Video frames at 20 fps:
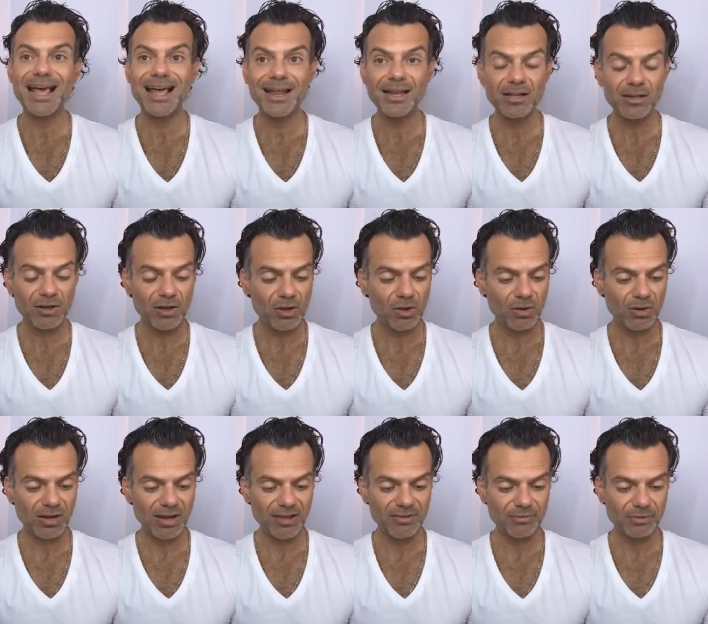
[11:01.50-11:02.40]
alcohol
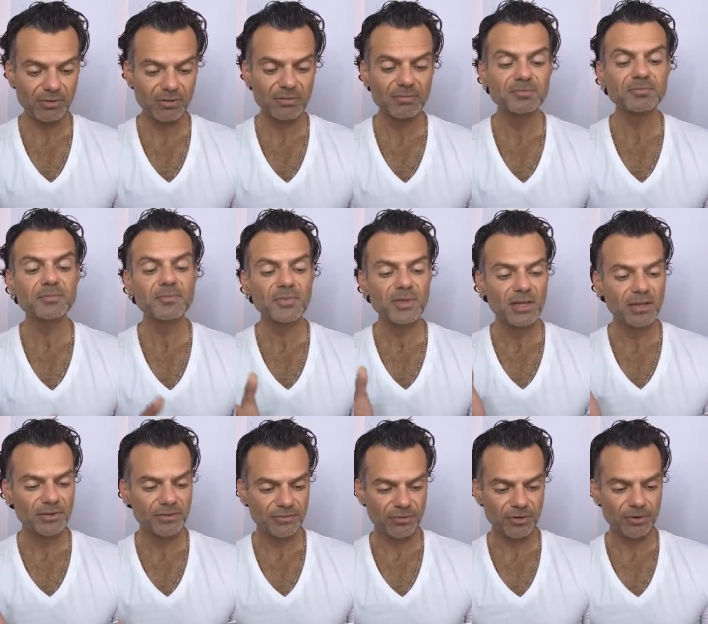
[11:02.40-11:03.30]
level
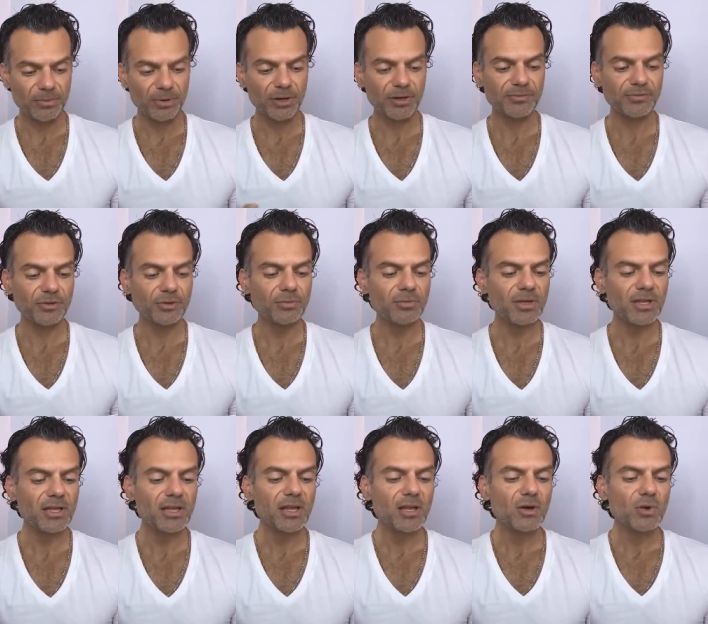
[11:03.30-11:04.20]
for a perfume,
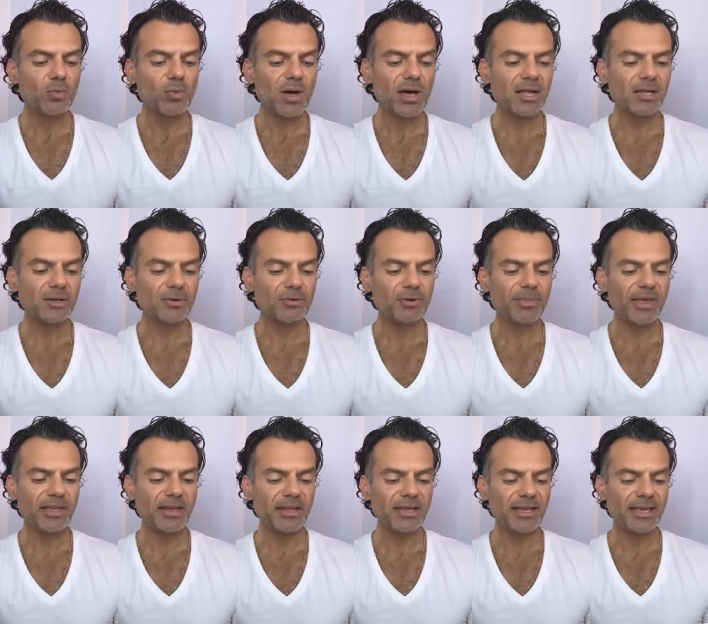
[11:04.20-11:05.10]
while
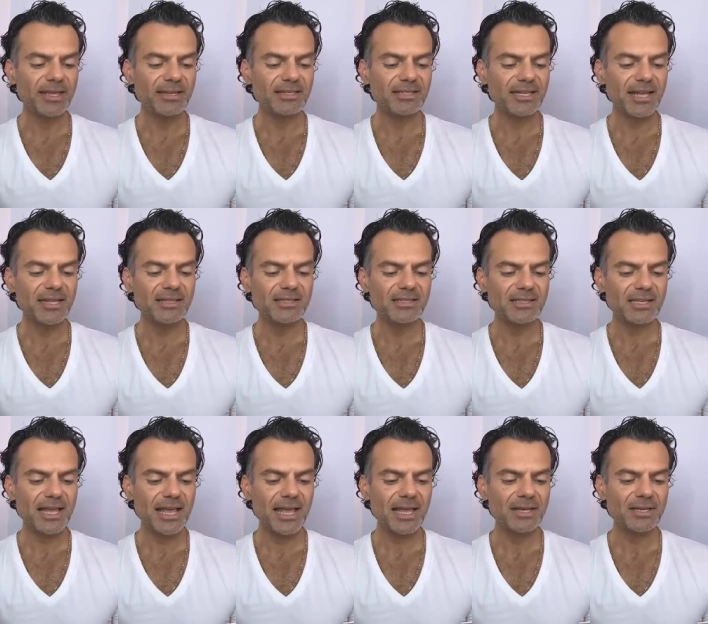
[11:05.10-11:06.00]
remaining intense
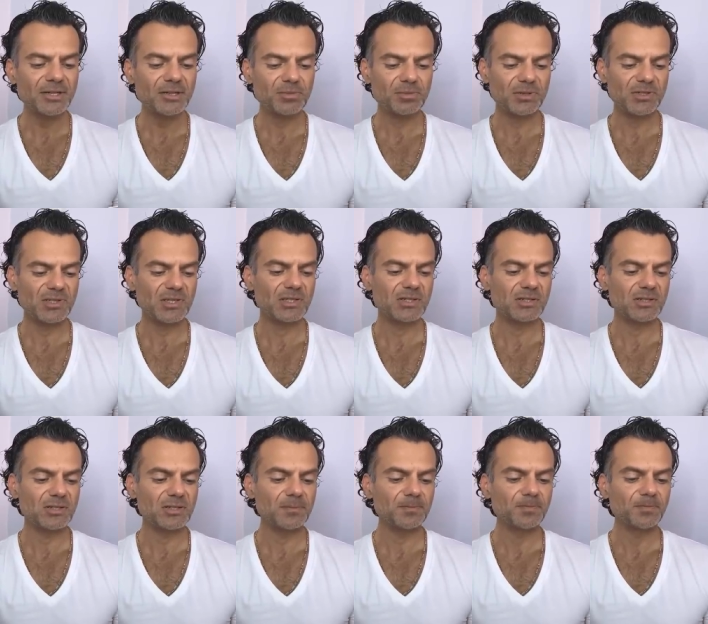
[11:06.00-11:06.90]
and
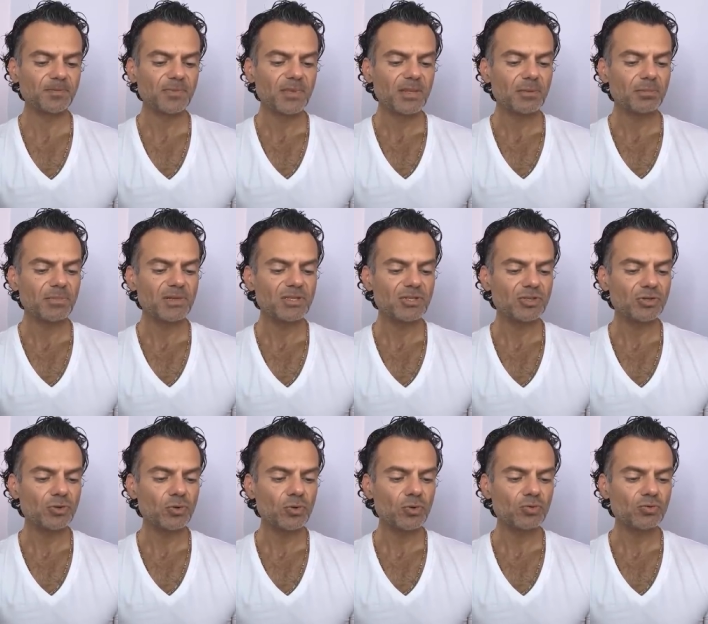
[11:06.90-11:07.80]
persistent. Miss
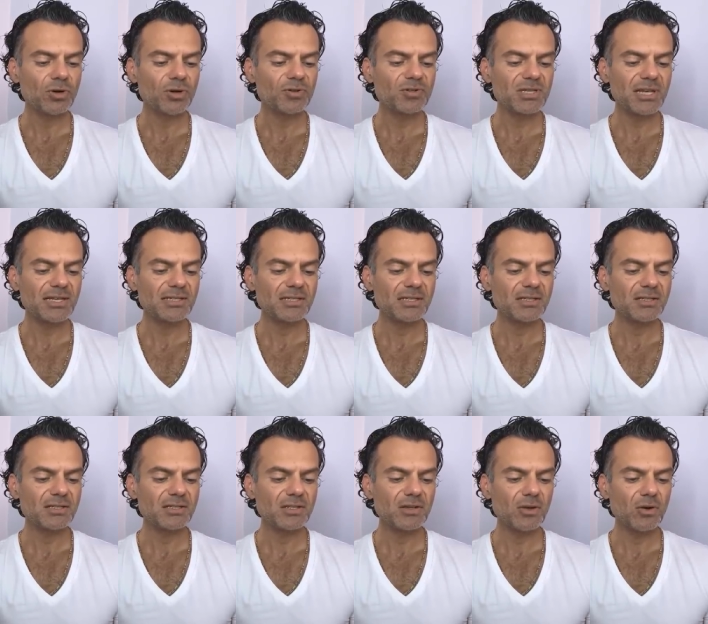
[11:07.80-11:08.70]
Dior rose
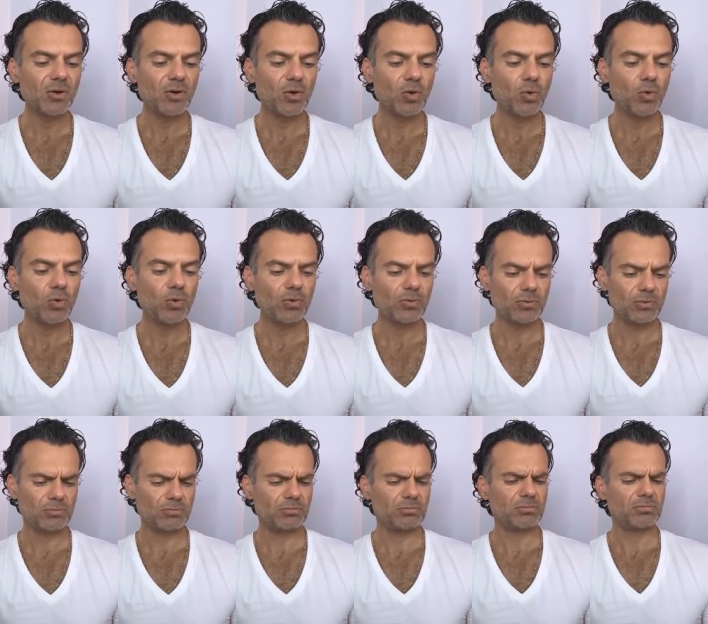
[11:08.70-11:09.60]
essence or
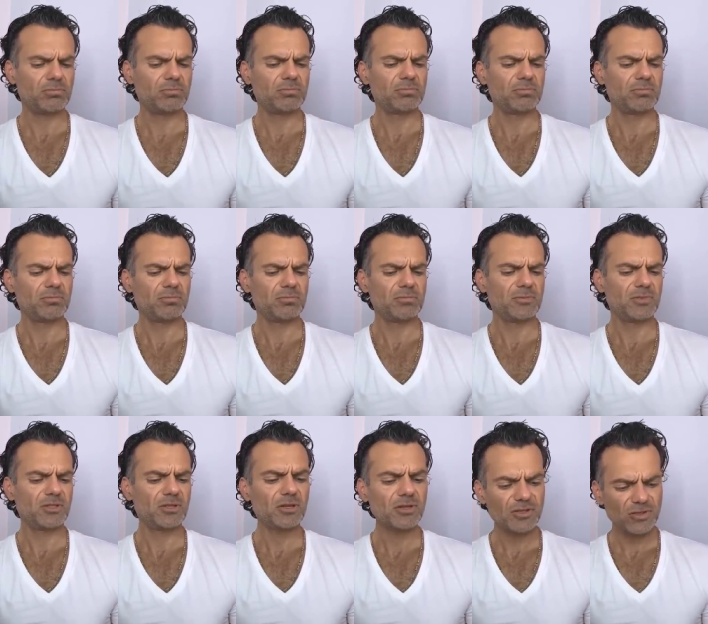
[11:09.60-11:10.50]

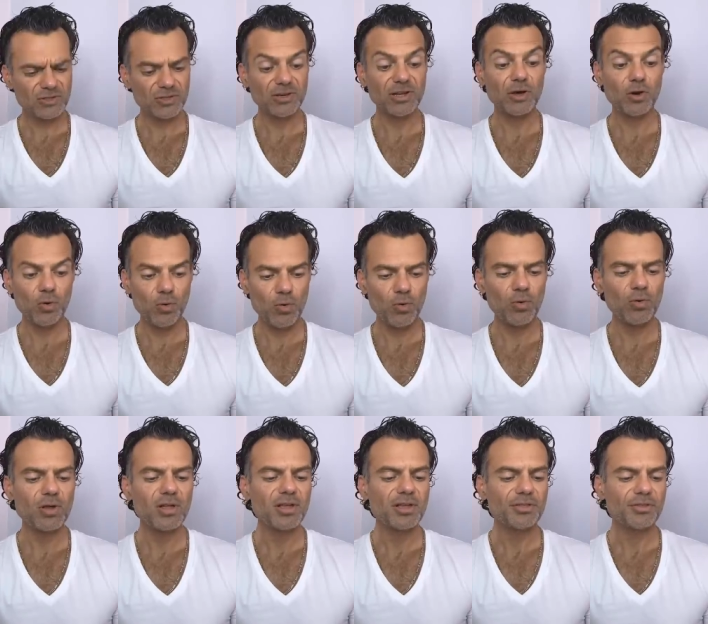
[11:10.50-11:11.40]
sorry,
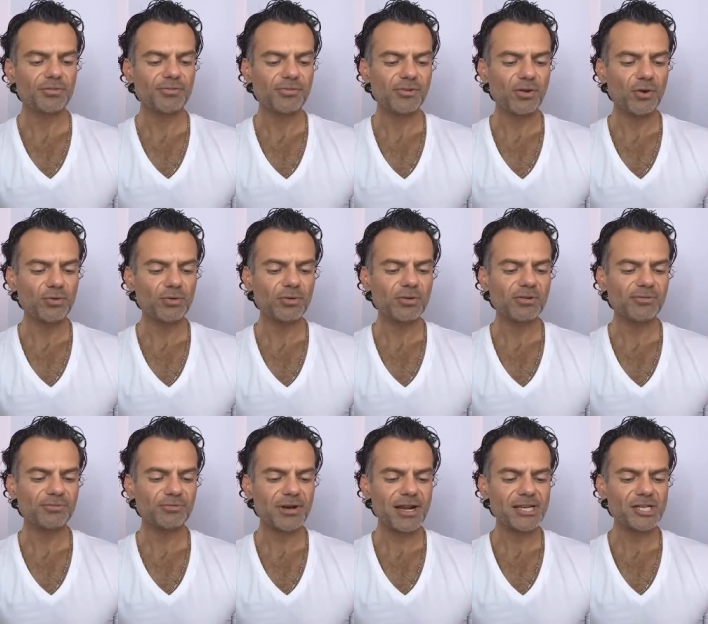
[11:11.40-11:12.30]
or the floral,
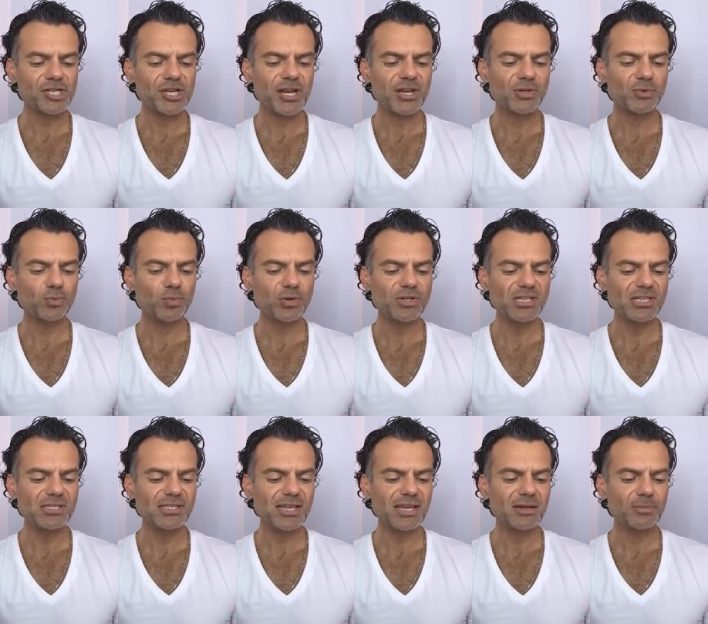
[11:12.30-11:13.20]
fresh, and woody
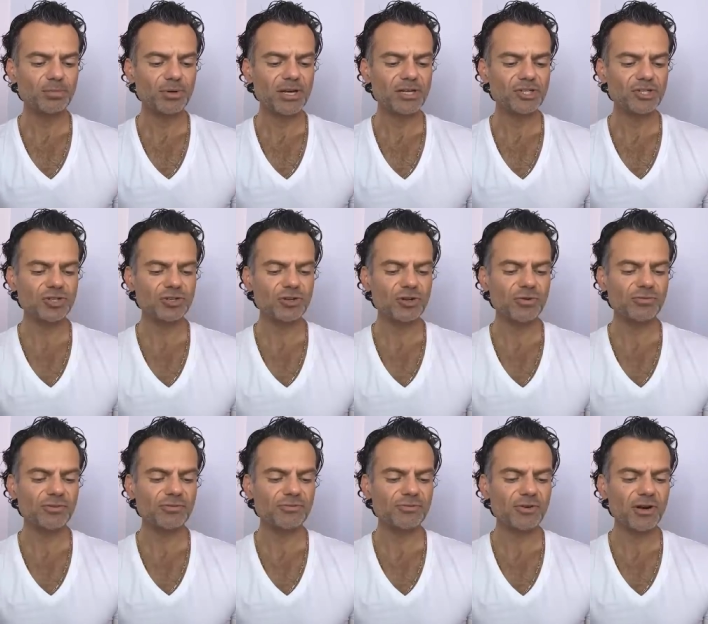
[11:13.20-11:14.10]
celebration of a